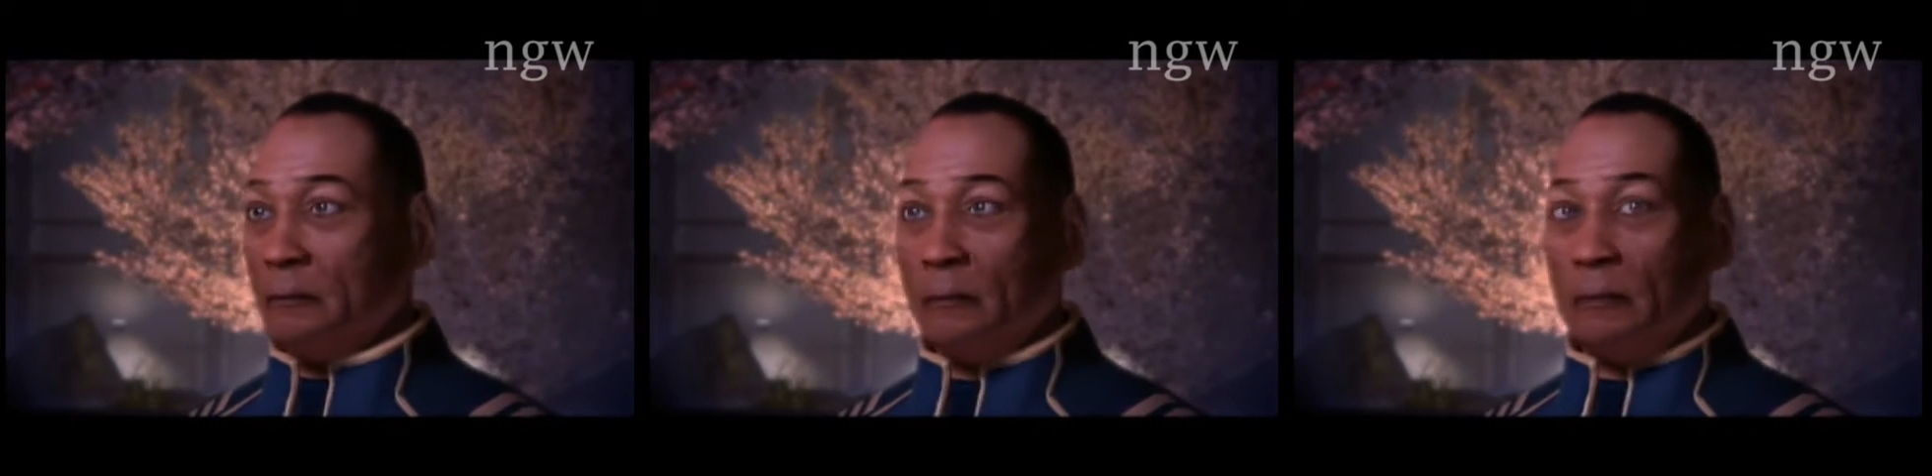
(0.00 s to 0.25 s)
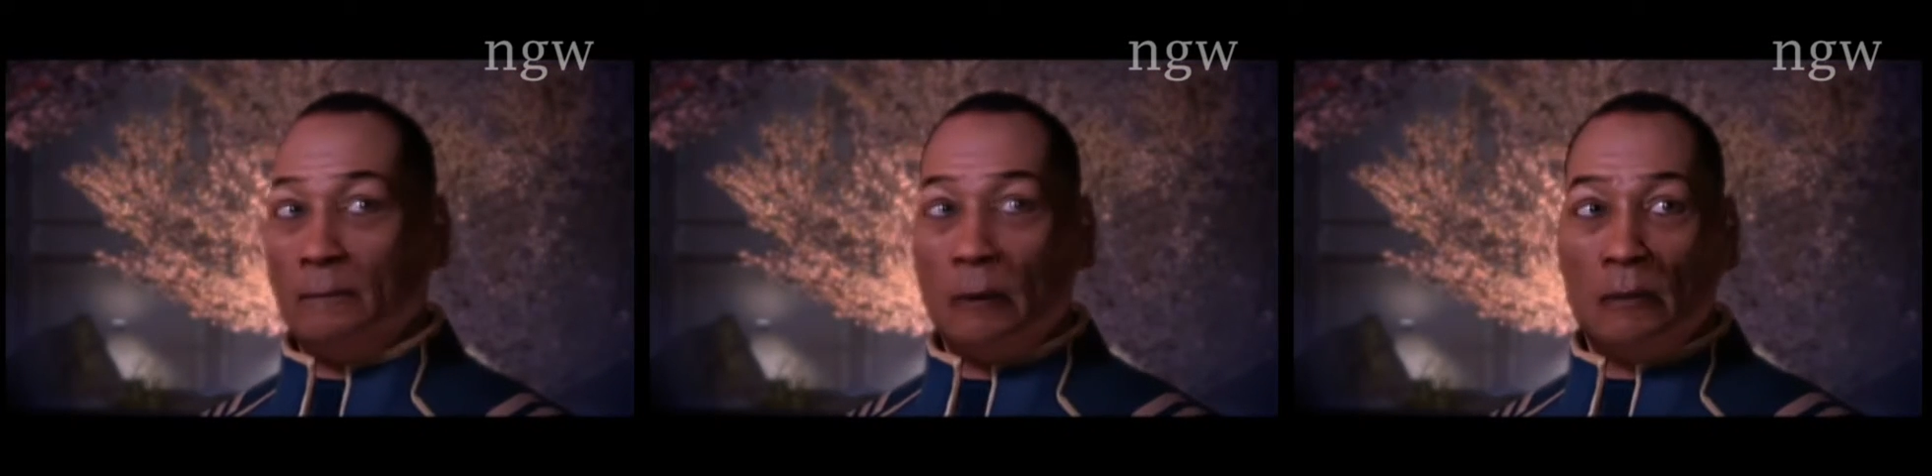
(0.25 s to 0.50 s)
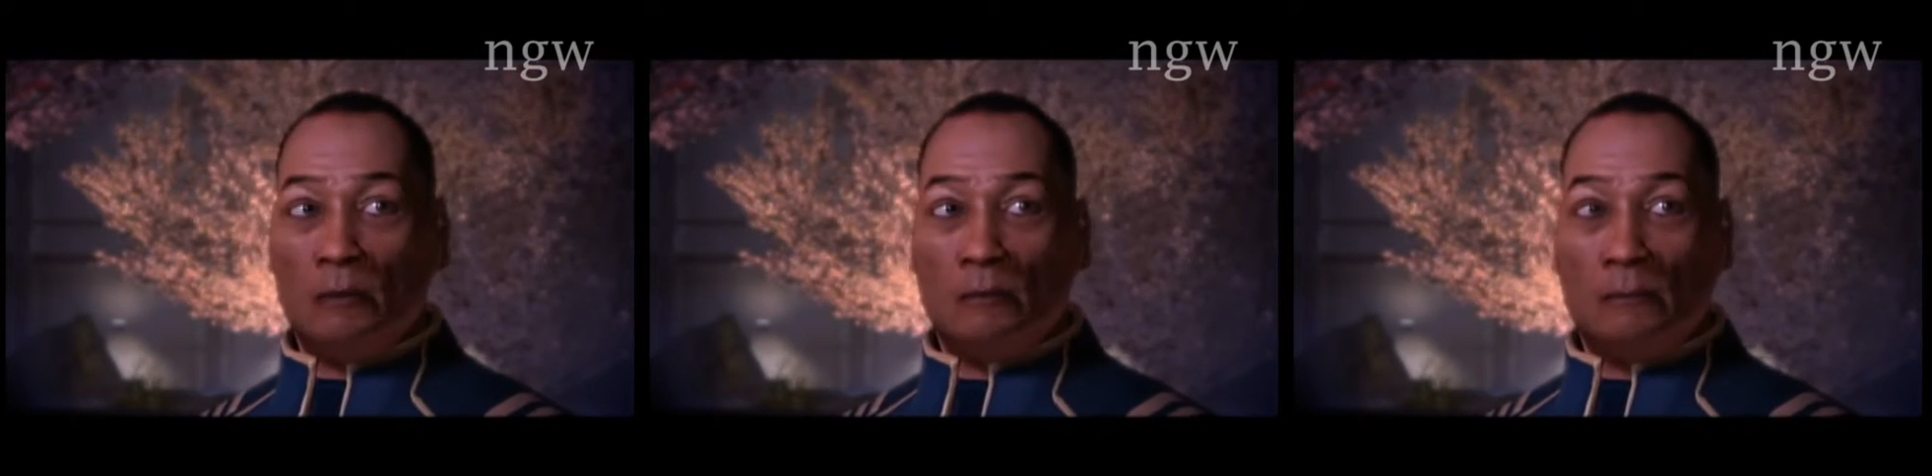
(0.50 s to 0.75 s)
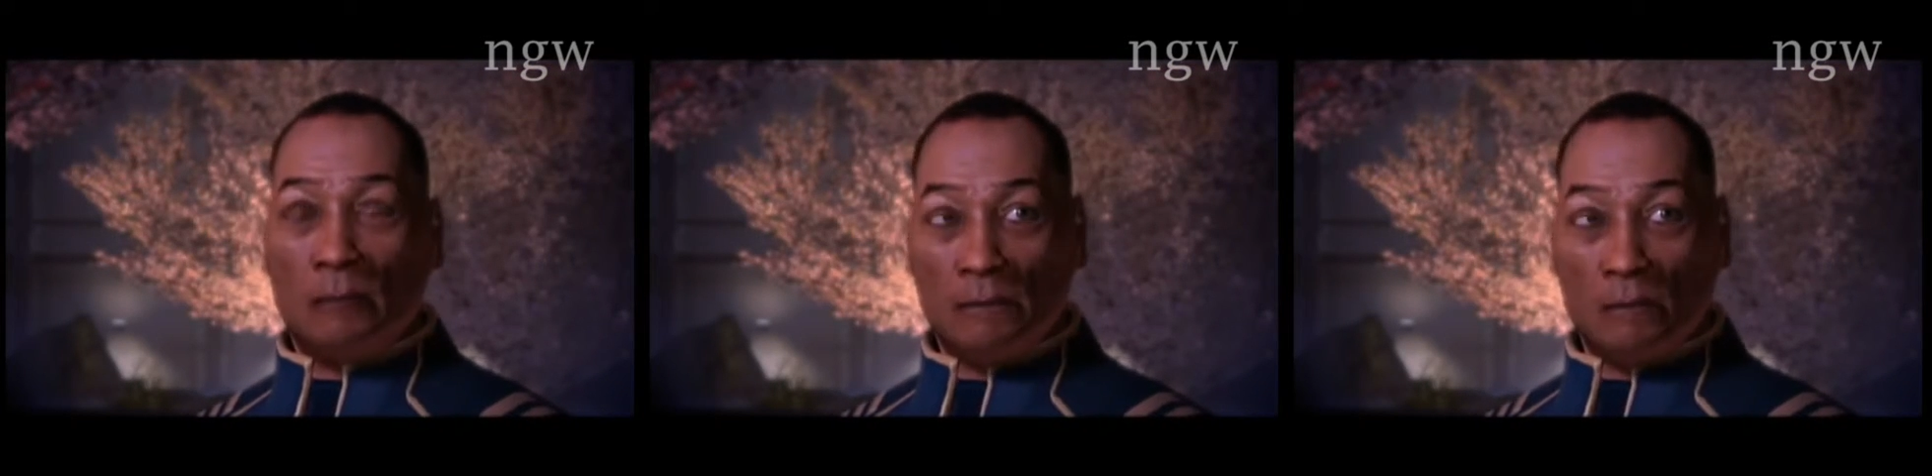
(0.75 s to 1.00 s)
Commander
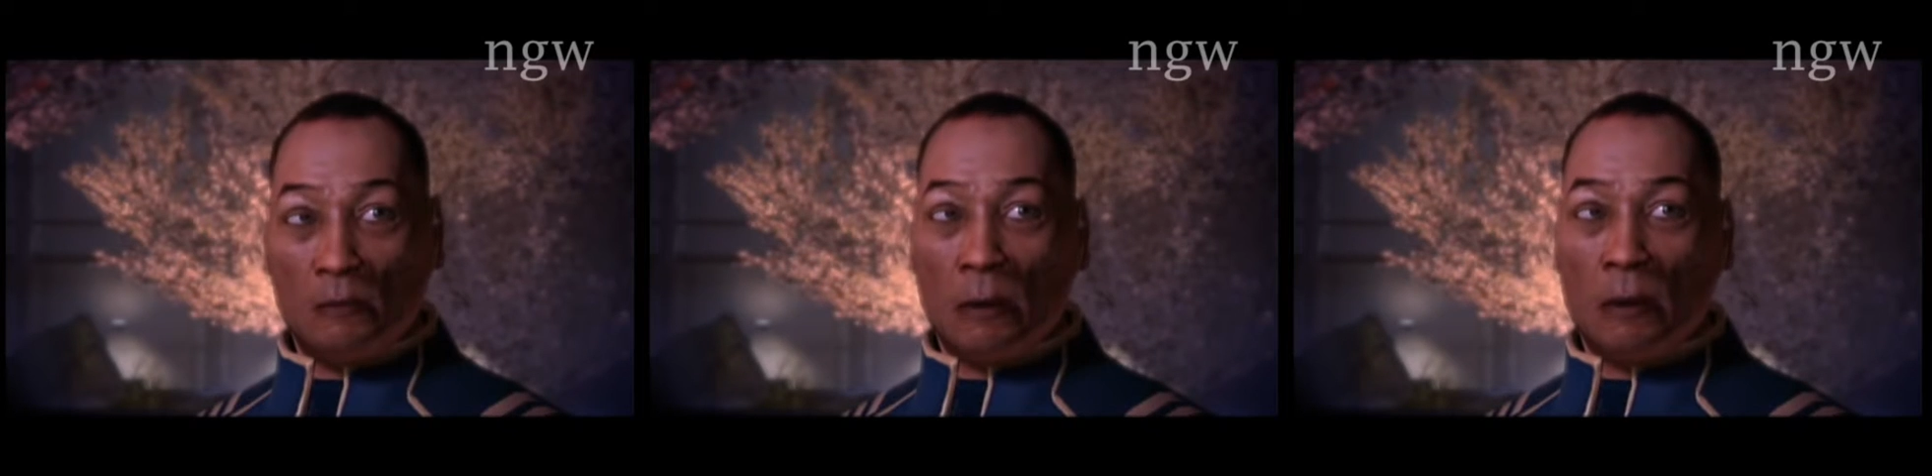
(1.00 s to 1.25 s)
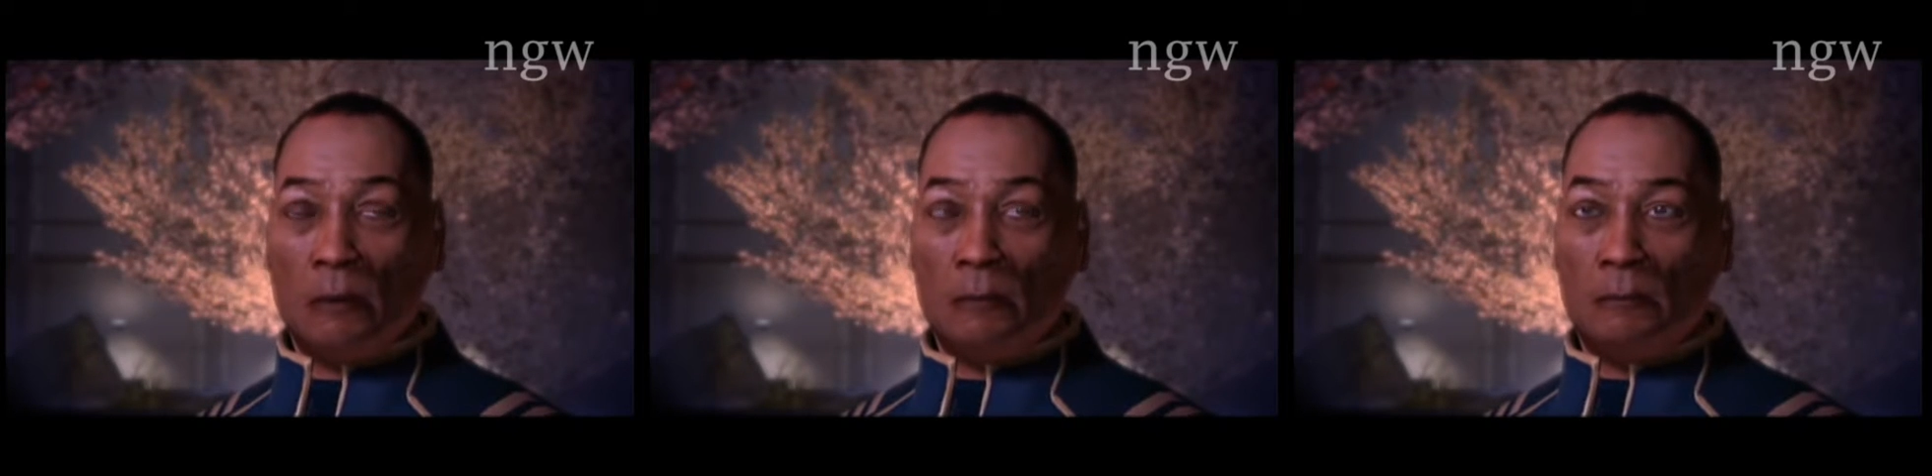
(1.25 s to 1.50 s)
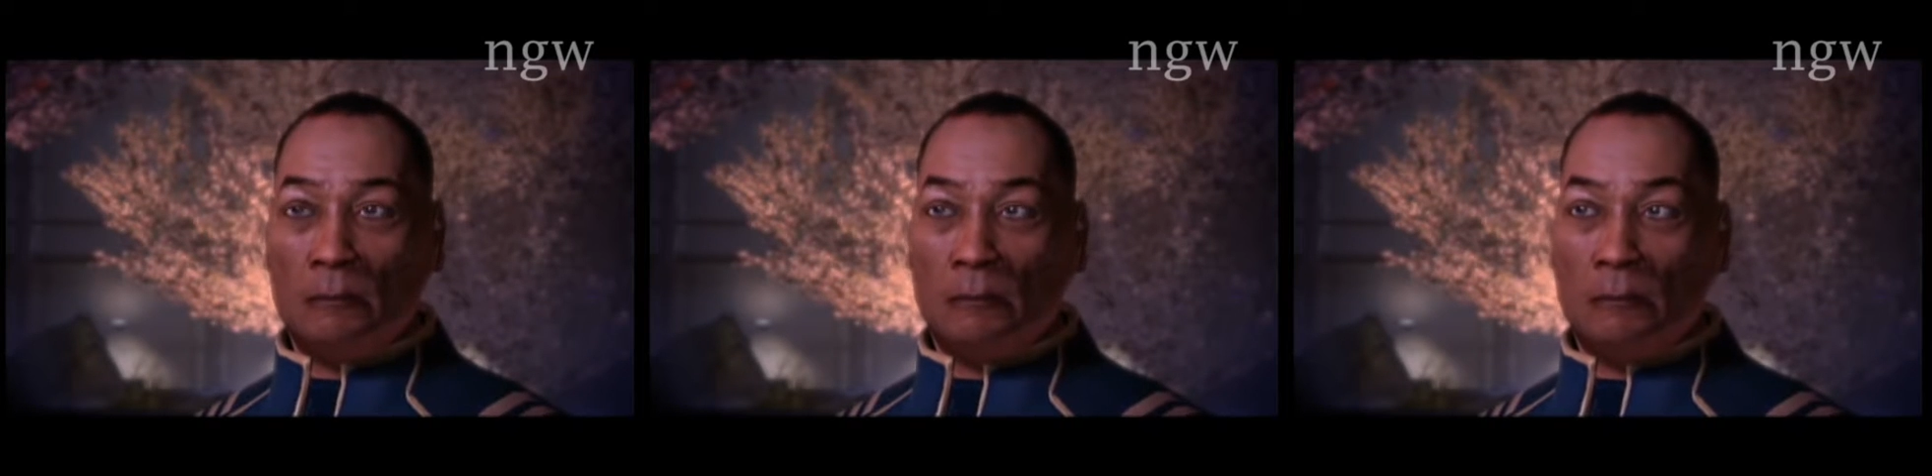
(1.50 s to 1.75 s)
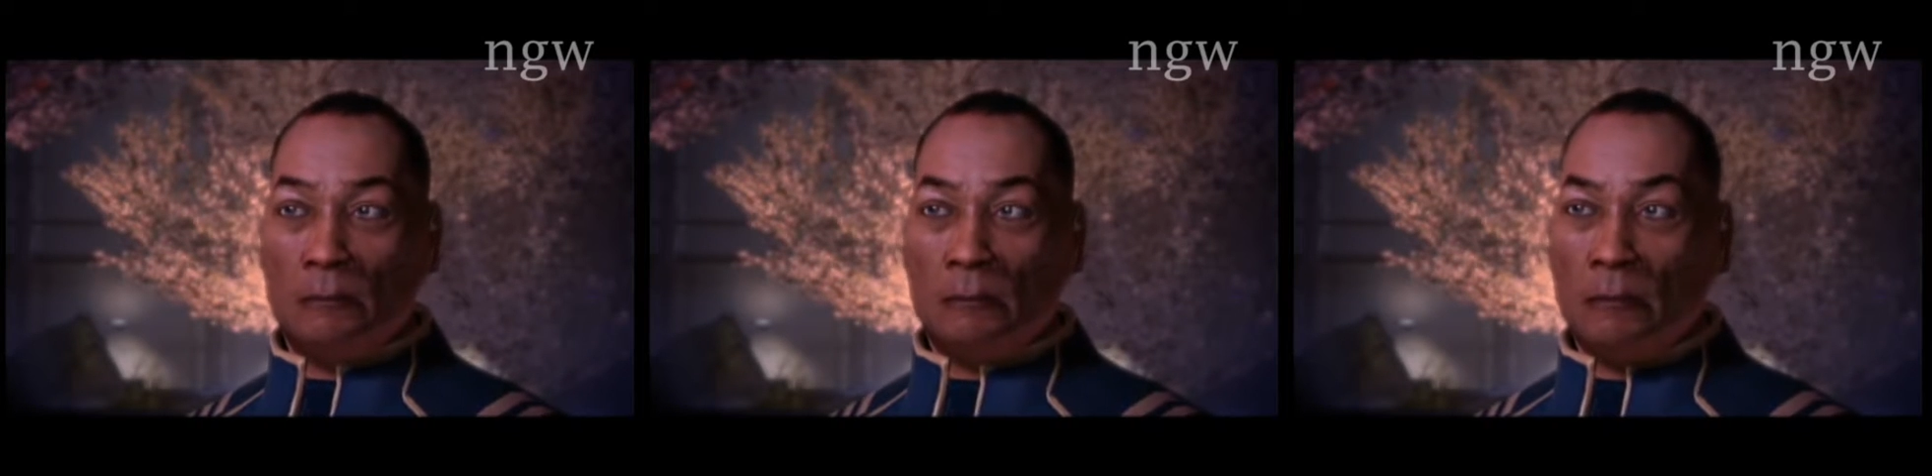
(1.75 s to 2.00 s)
Shepard's vision.
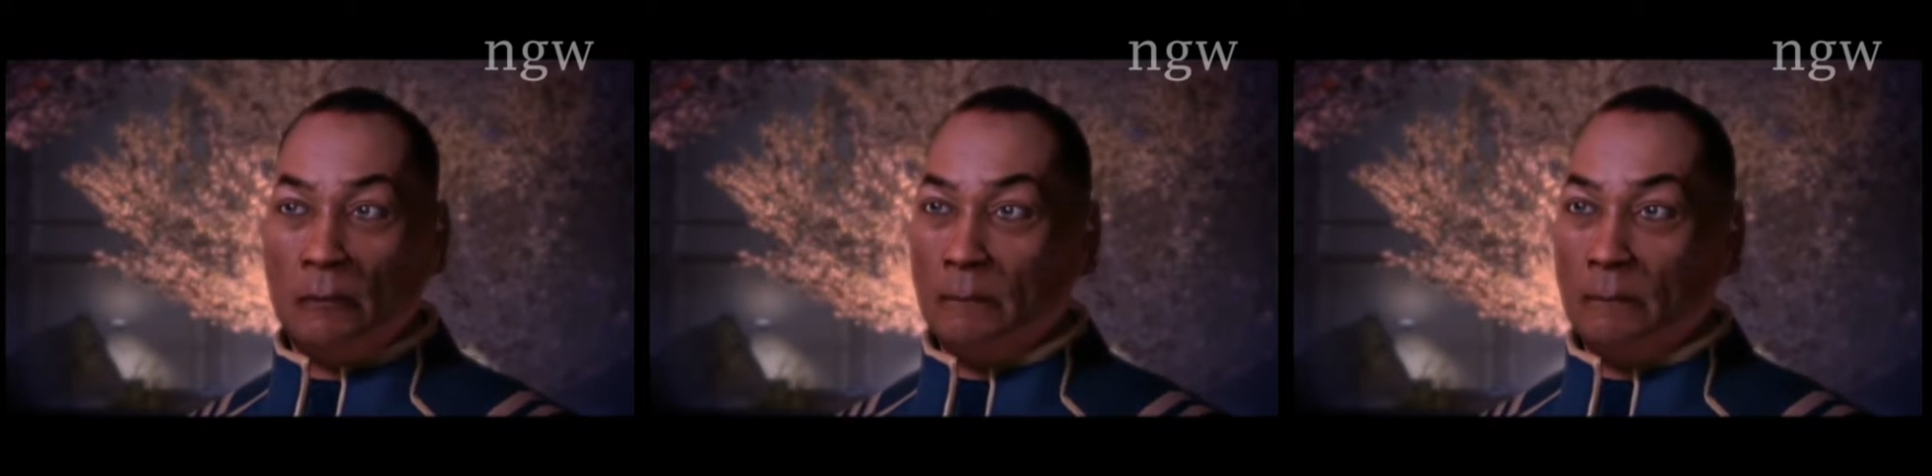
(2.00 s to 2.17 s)
It